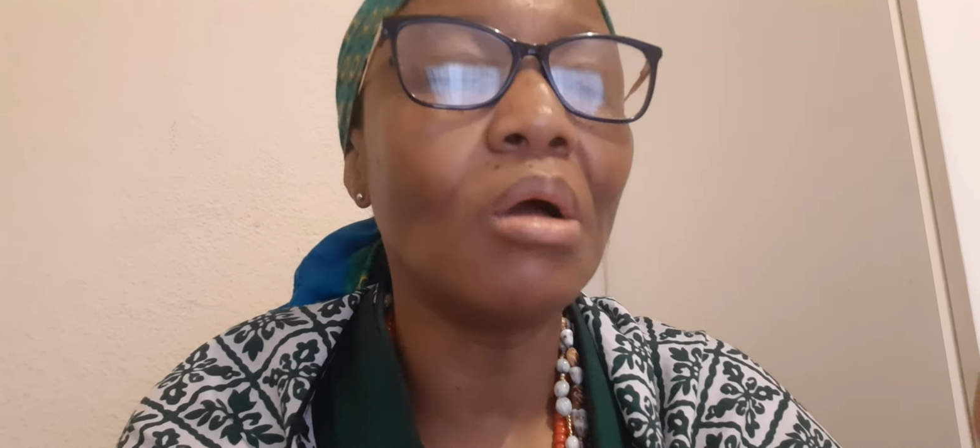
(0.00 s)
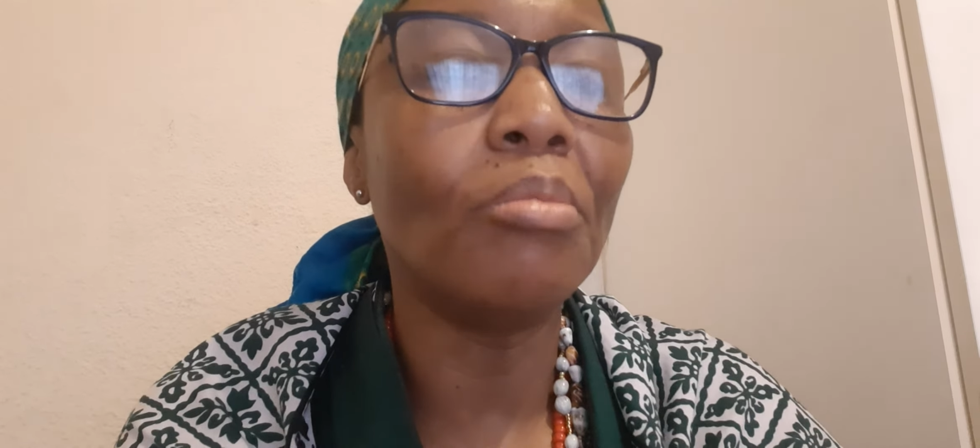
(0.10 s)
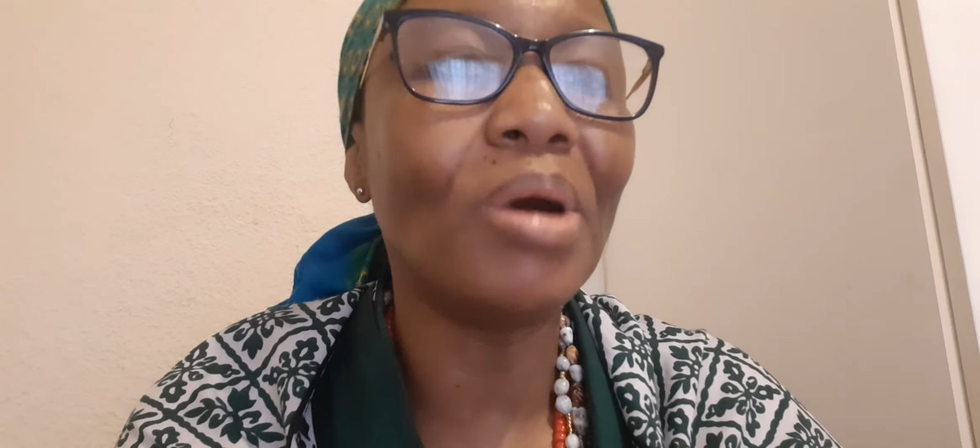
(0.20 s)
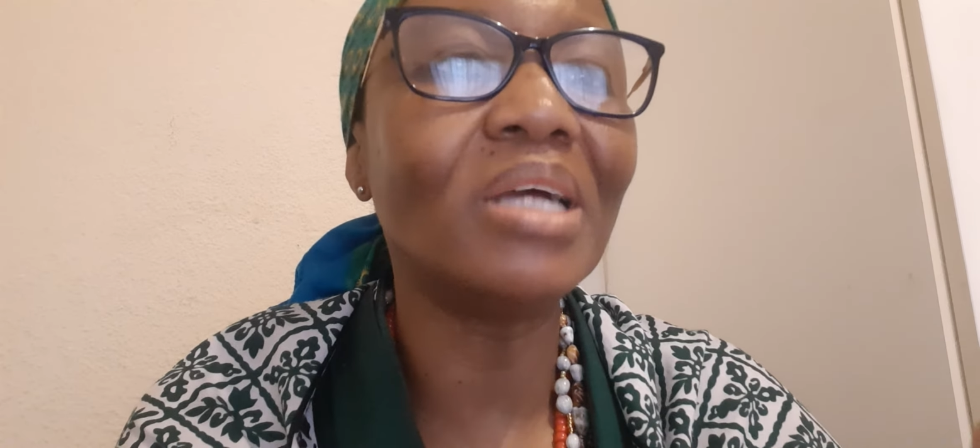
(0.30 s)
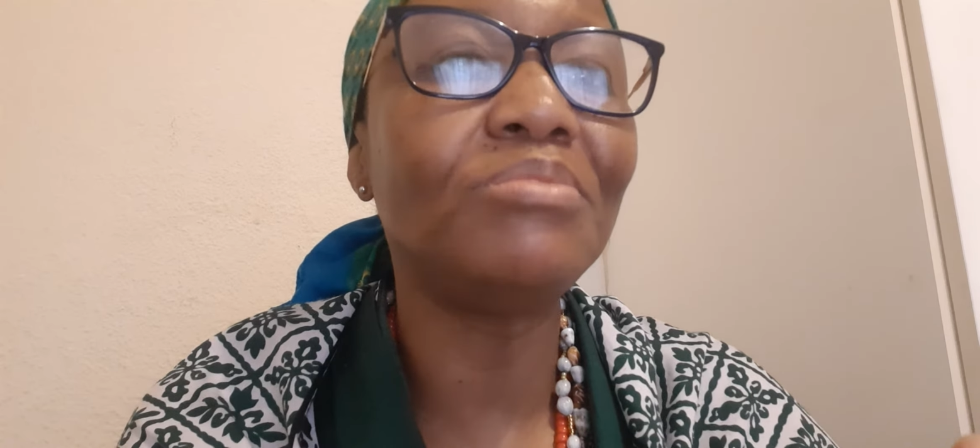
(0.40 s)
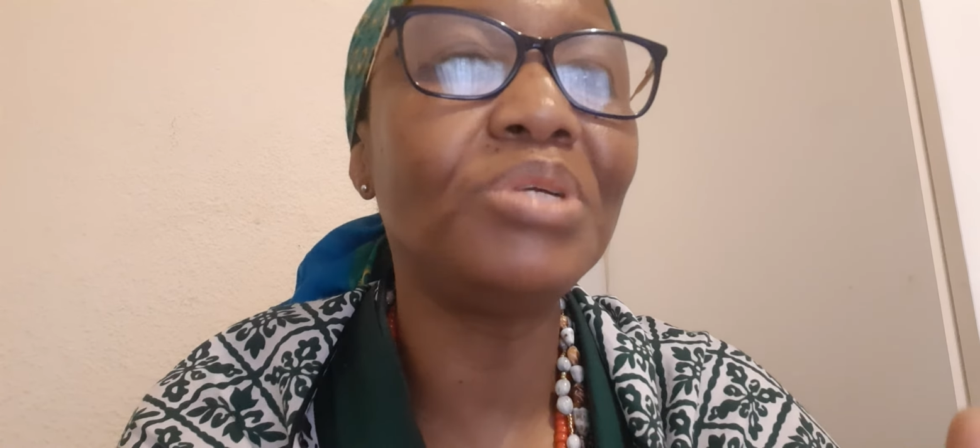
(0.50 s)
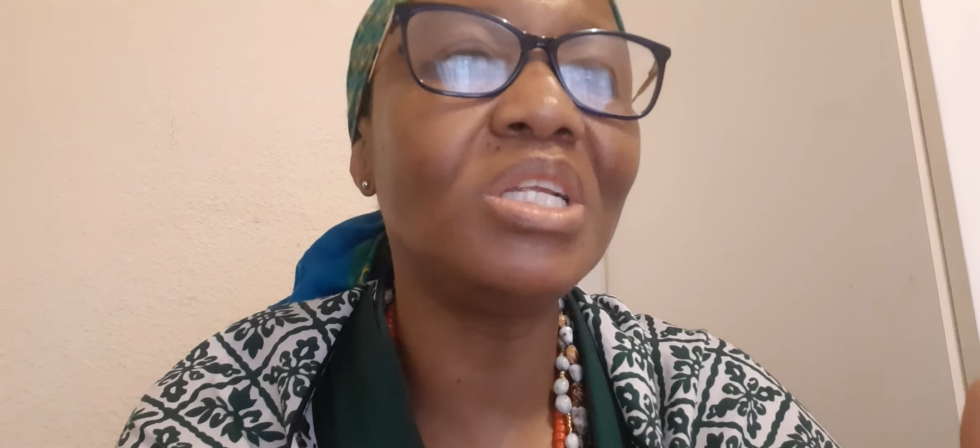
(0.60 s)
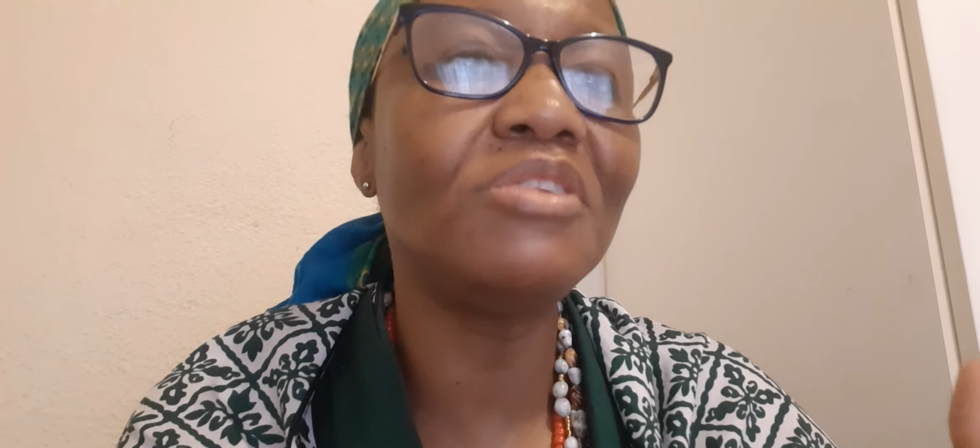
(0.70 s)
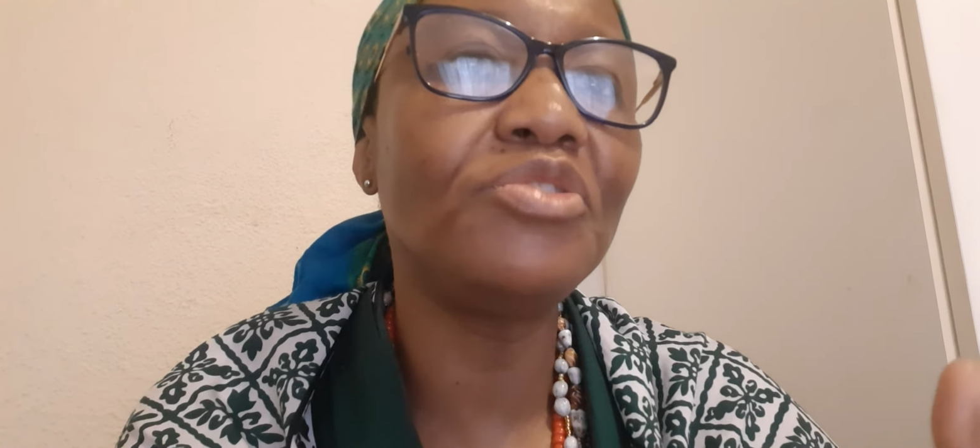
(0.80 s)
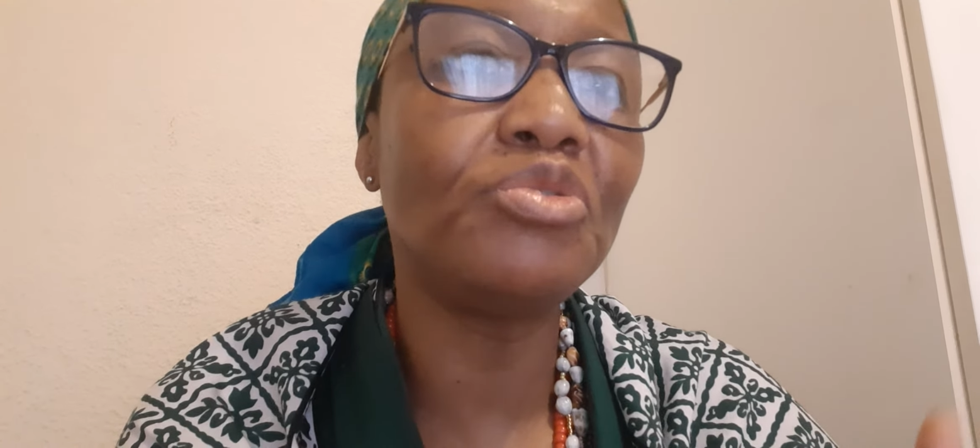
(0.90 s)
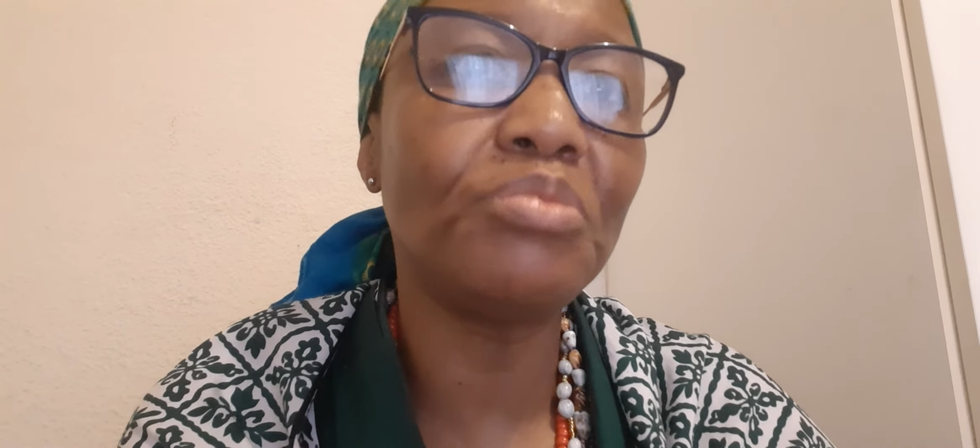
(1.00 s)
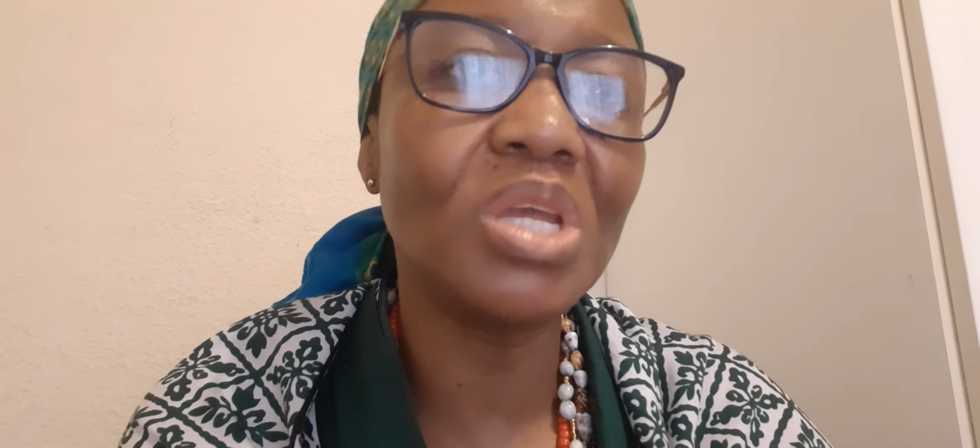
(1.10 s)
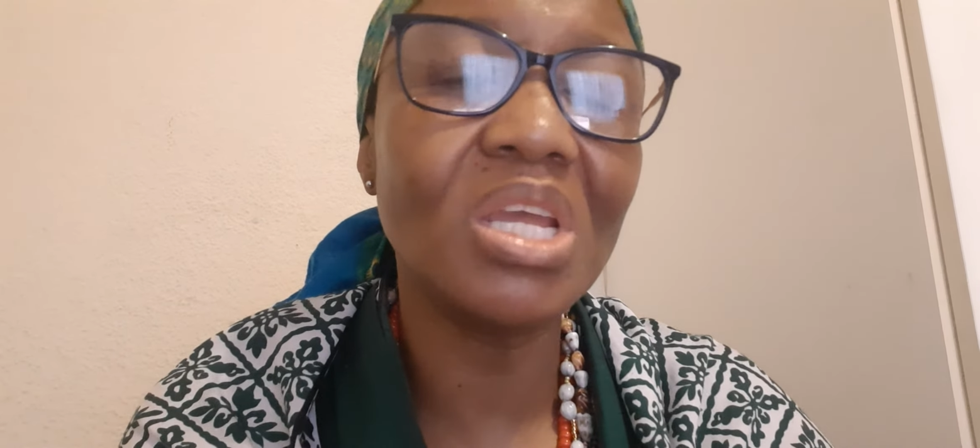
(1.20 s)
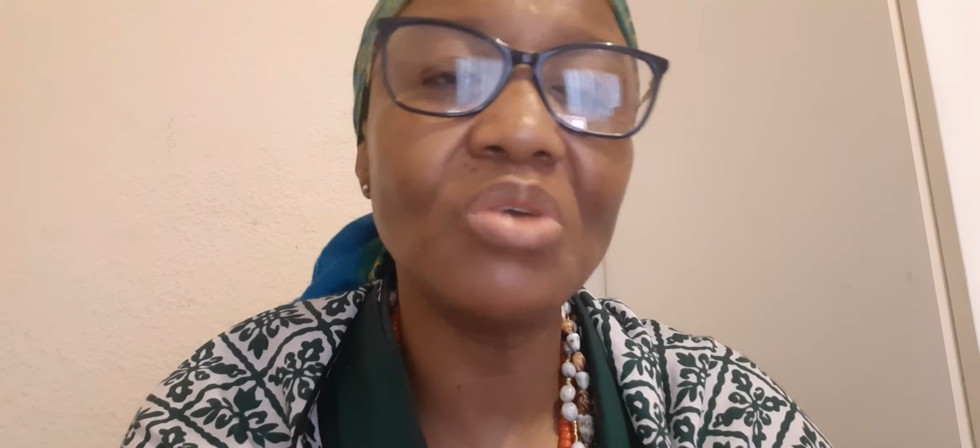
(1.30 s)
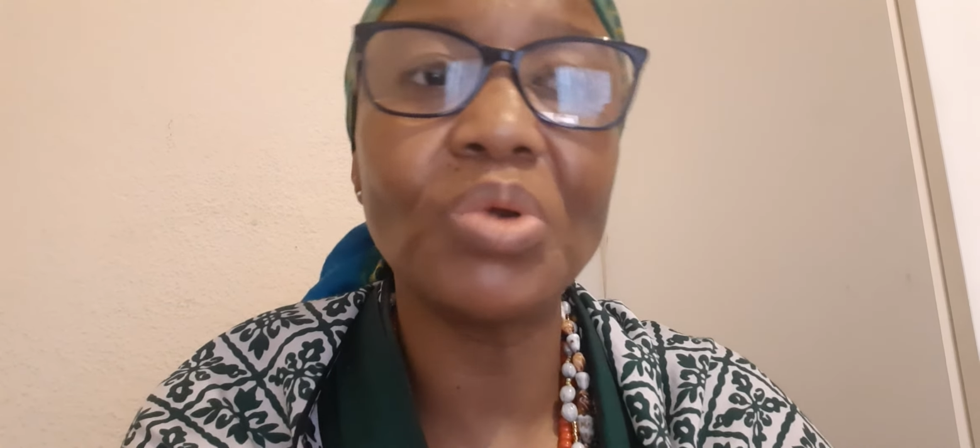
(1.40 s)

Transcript: But believe you me,